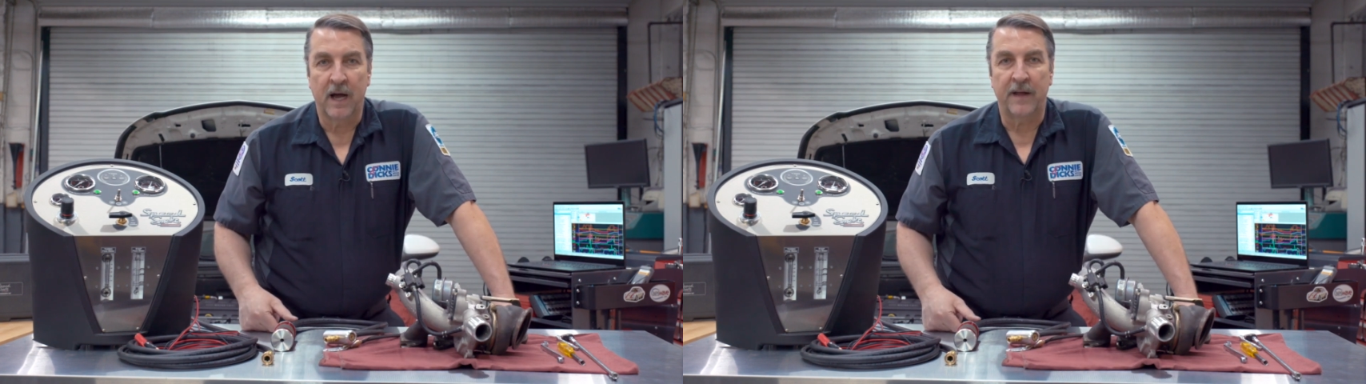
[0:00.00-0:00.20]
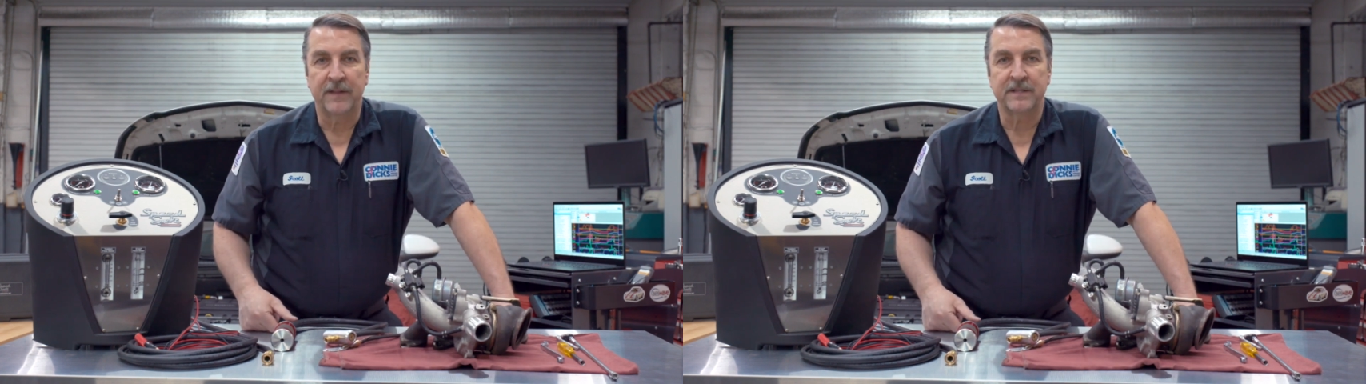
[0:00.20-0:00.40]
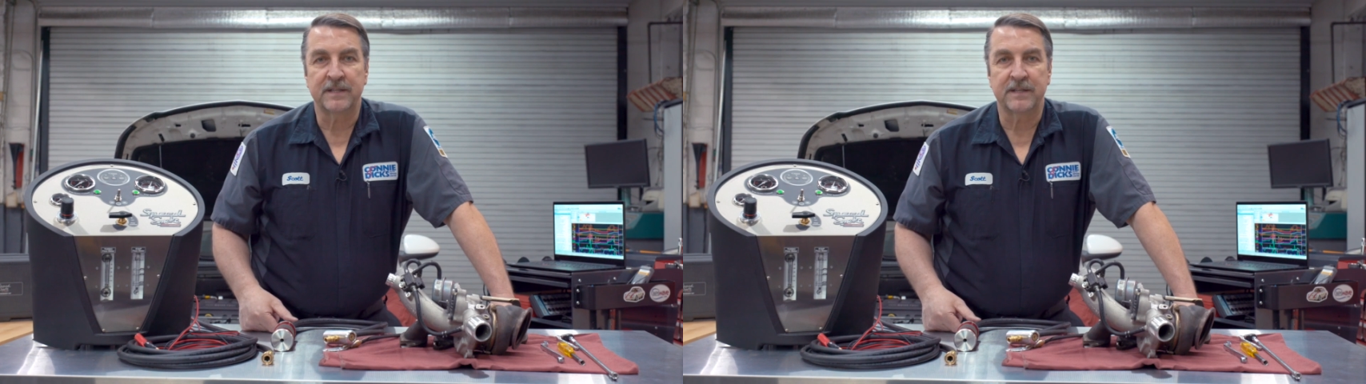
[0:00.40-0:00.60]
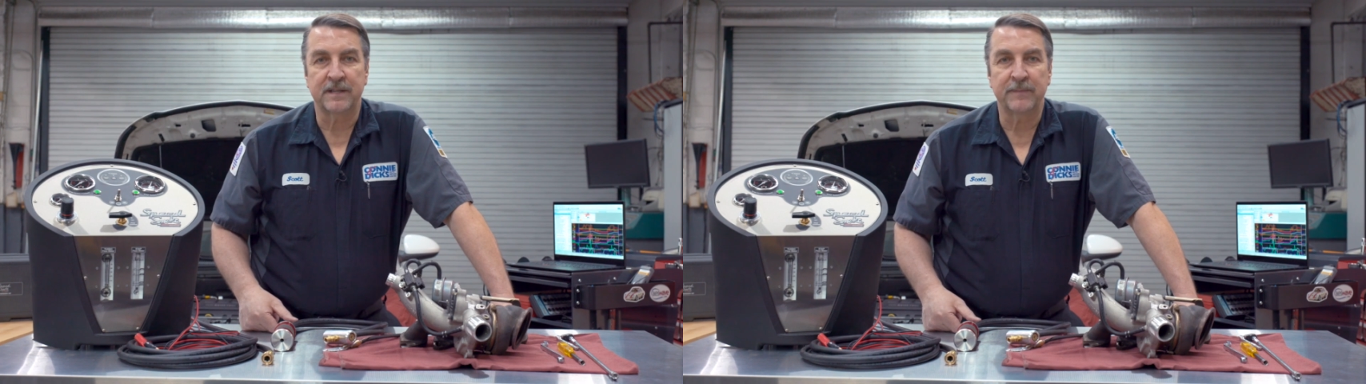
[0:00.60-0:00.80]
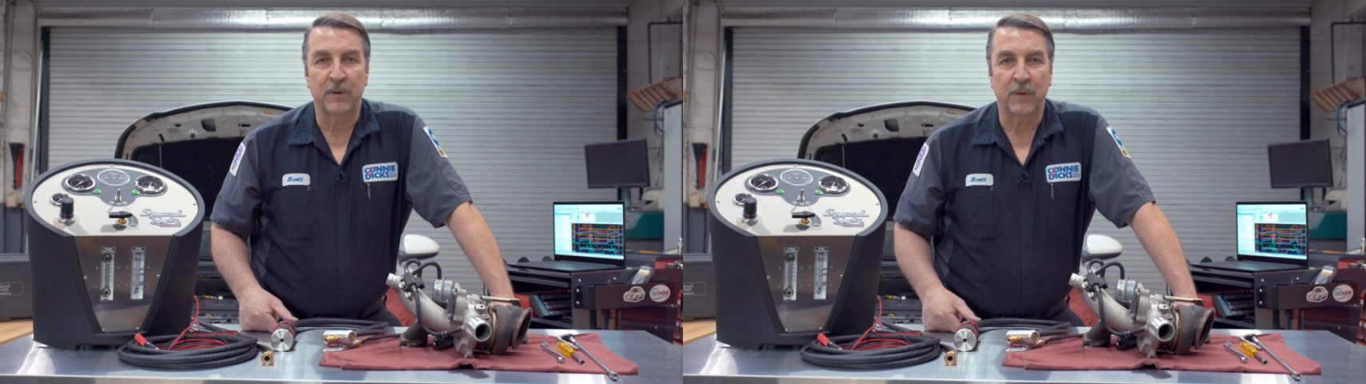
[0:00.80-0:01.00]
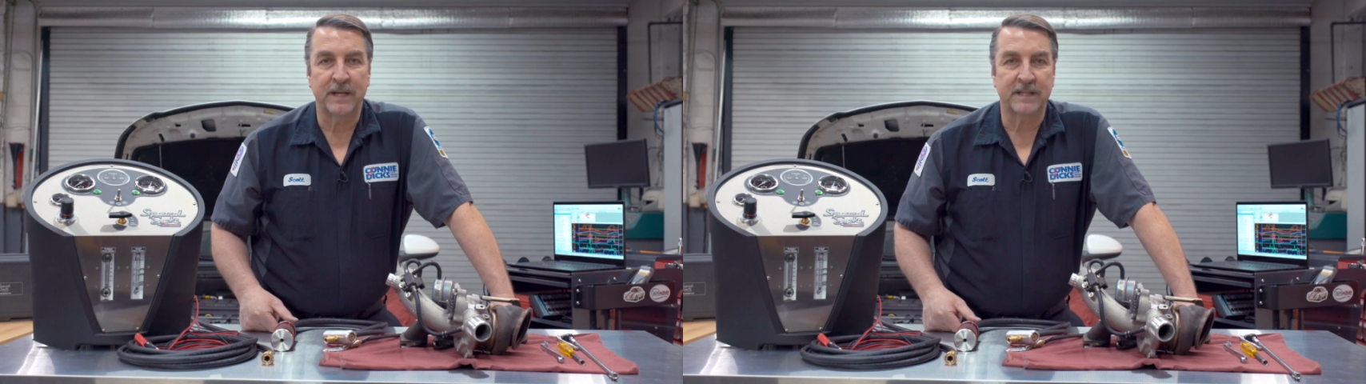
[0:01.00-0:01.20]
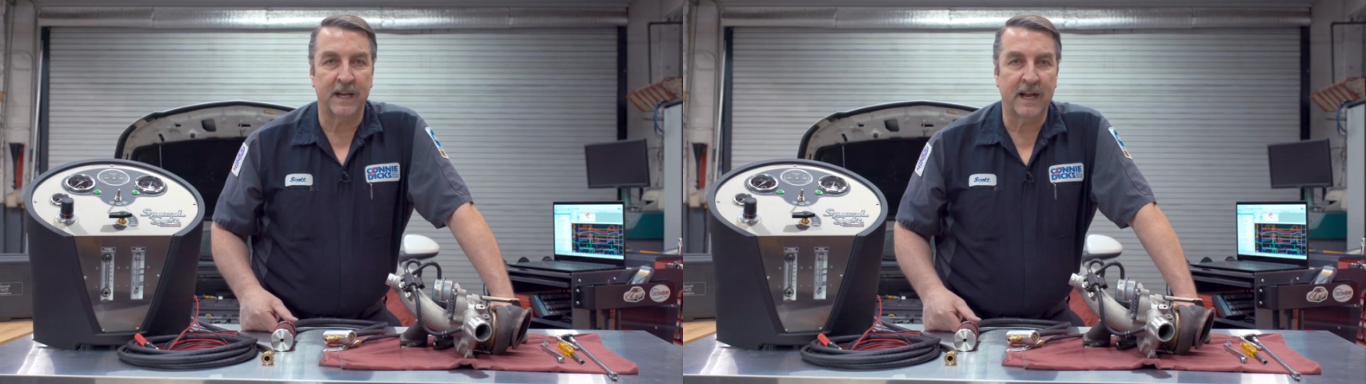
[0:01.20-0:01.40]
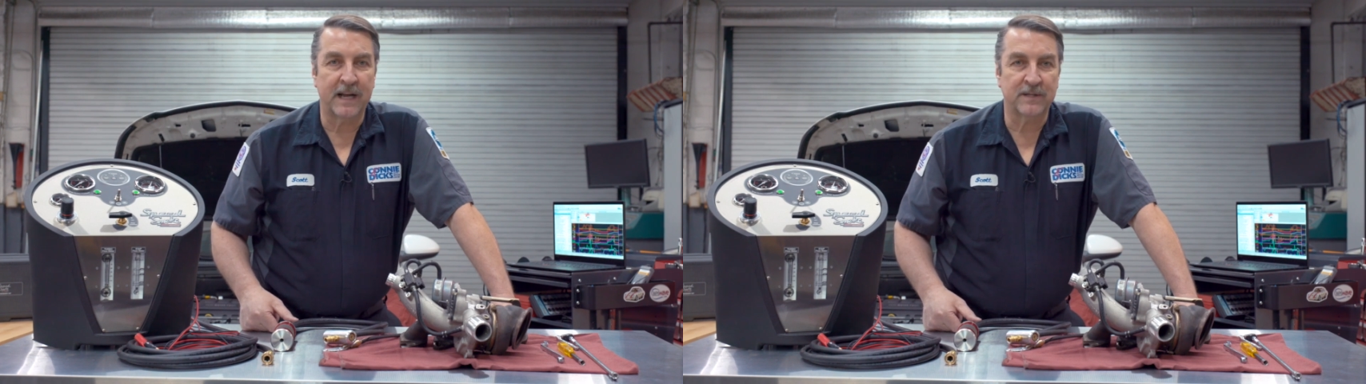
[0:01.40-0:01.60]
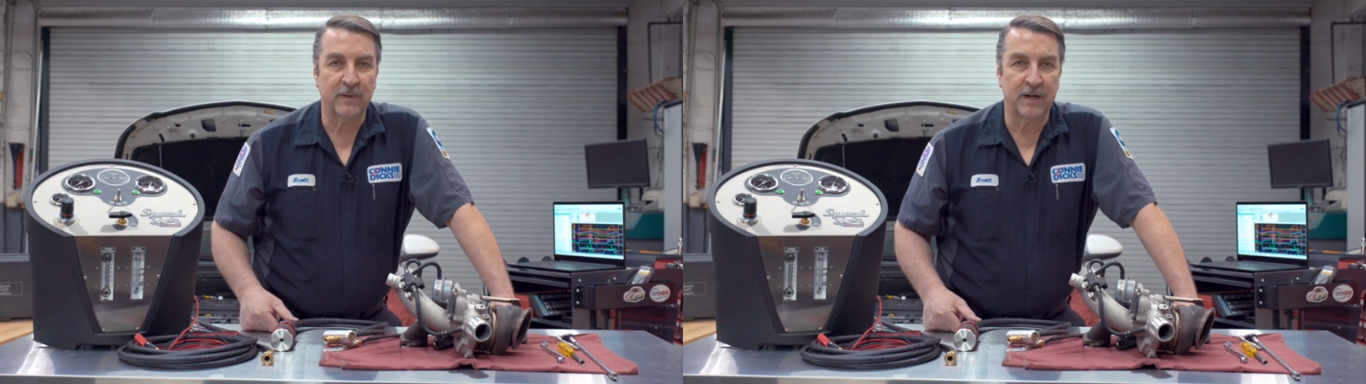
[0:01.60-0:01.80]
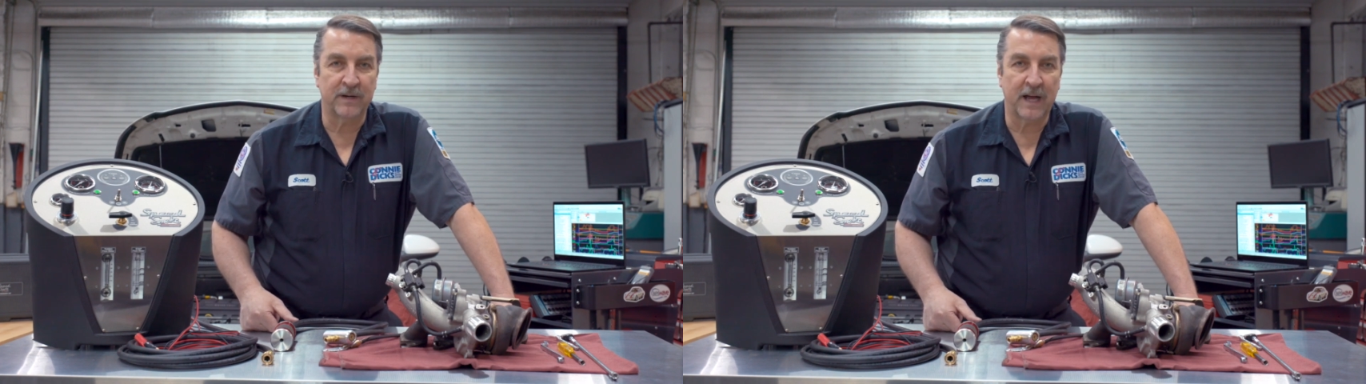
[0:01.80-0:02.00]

On this system, the wastegate actuator